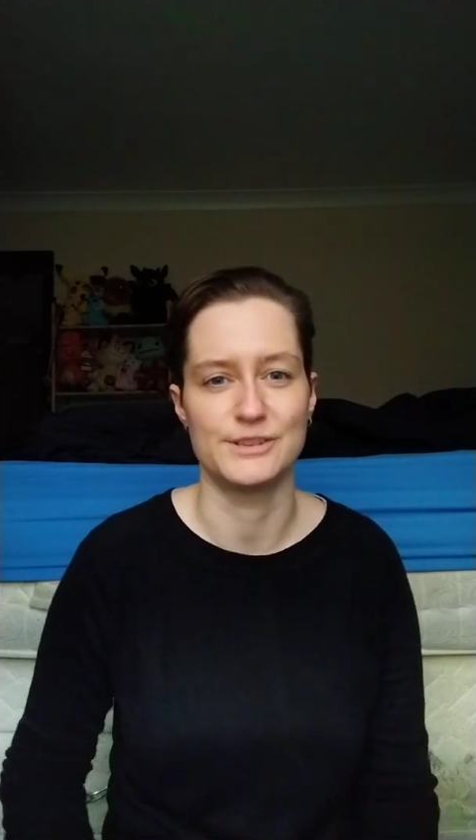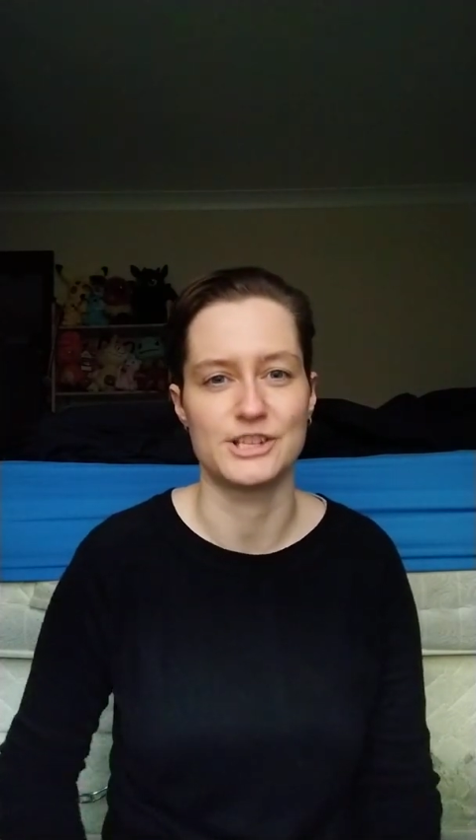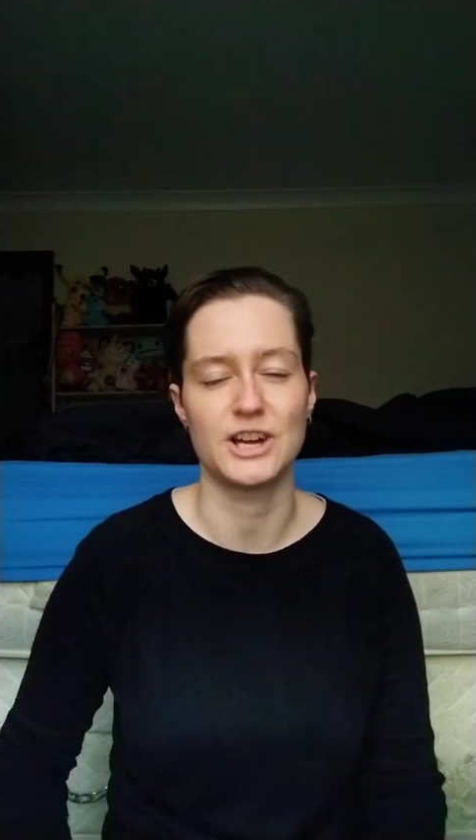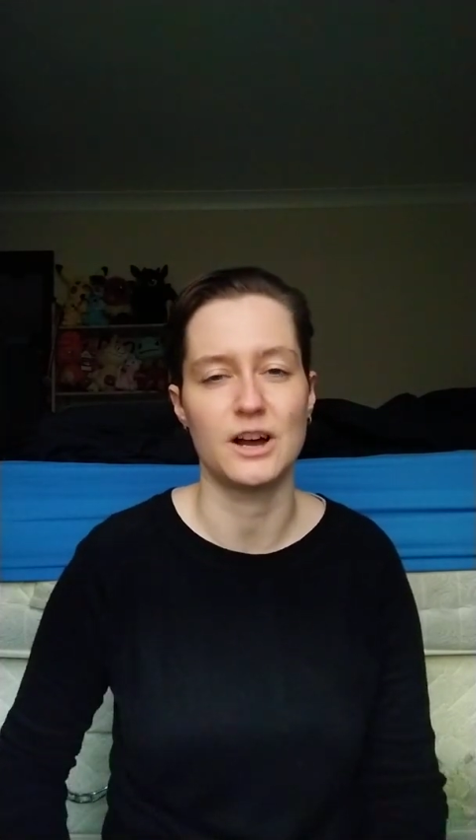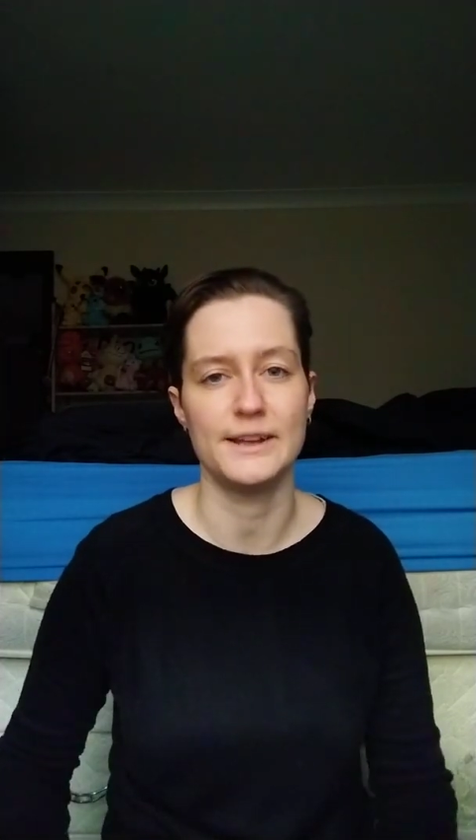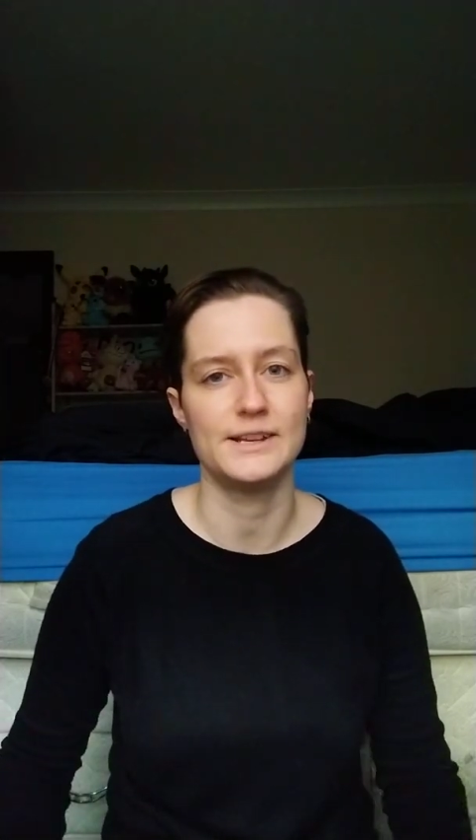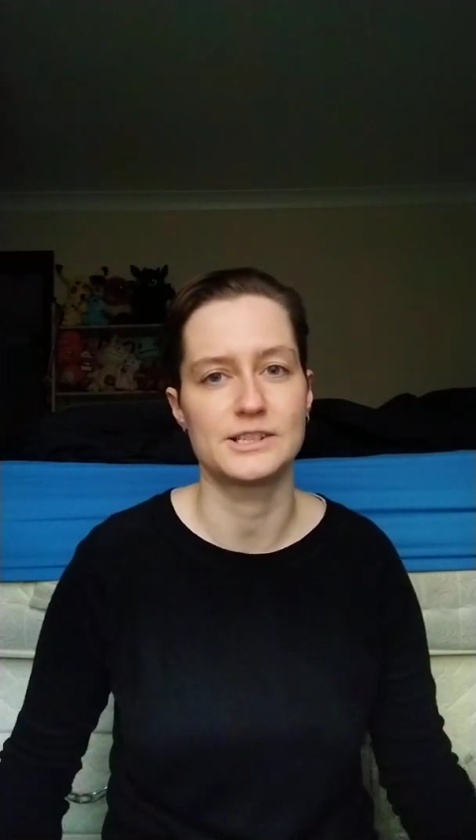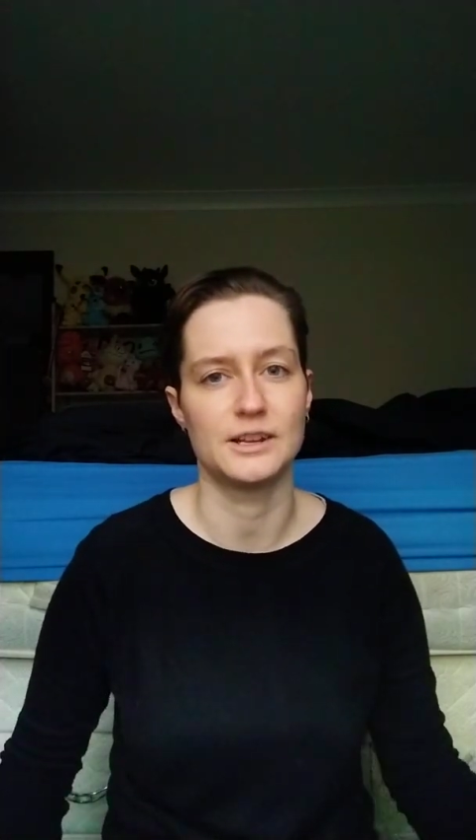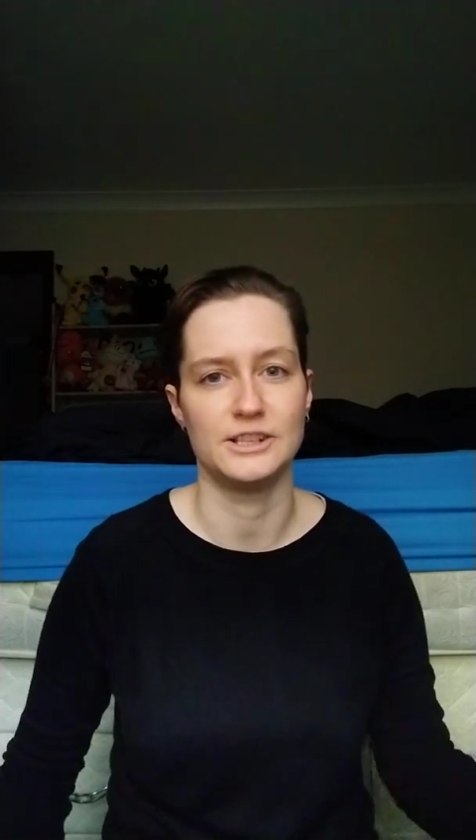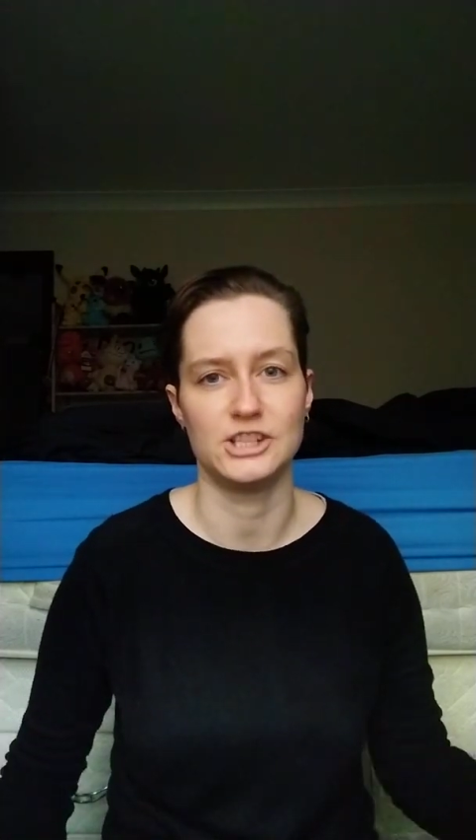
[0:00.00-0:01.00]
attire, so
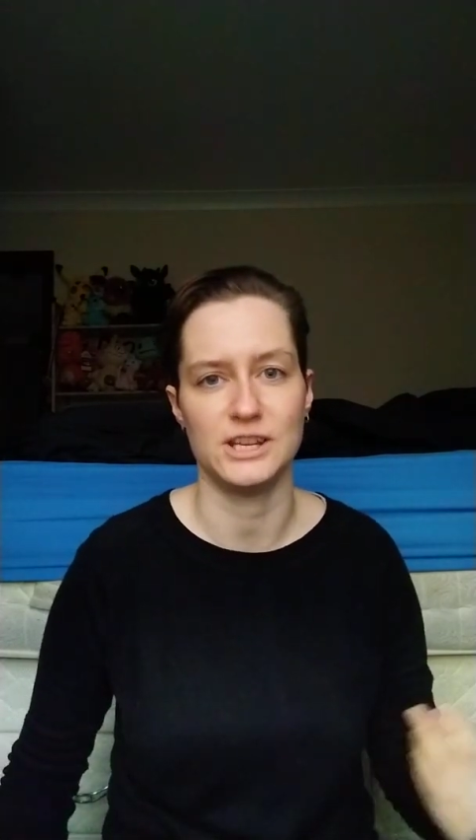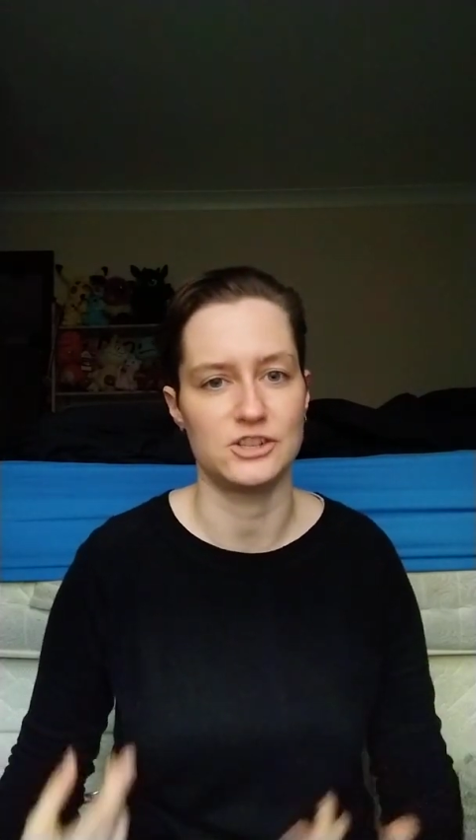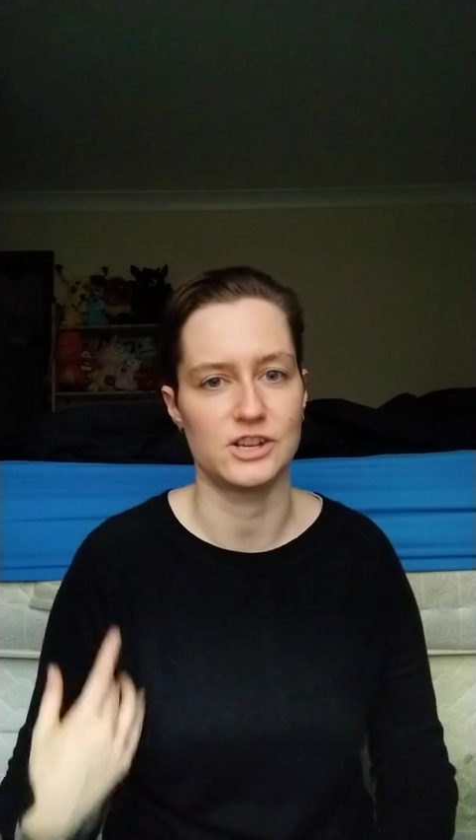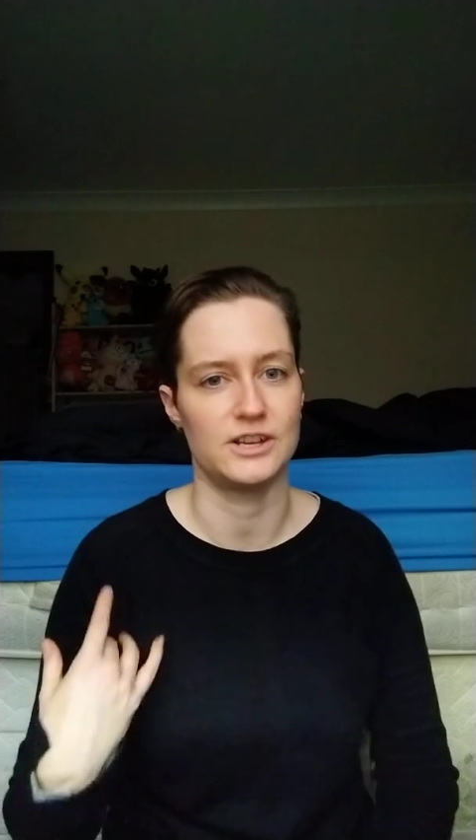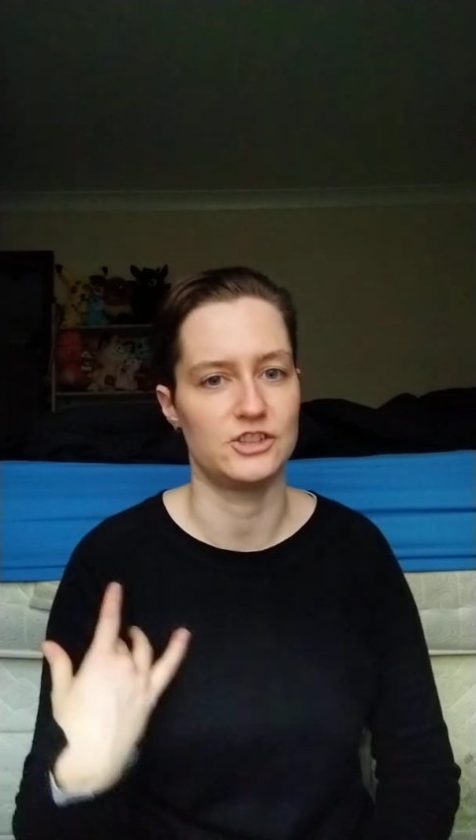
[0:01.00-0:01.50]
like t-shirts,